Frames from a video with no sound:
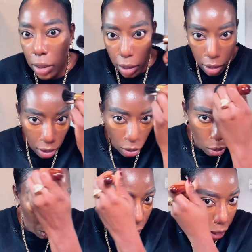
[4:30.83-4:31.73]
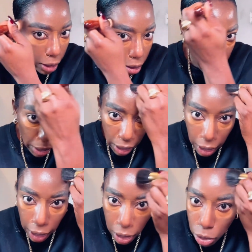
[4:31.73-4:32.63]
Easy to blend
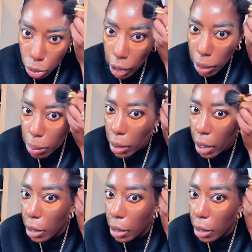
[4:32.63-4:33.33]
like a dream.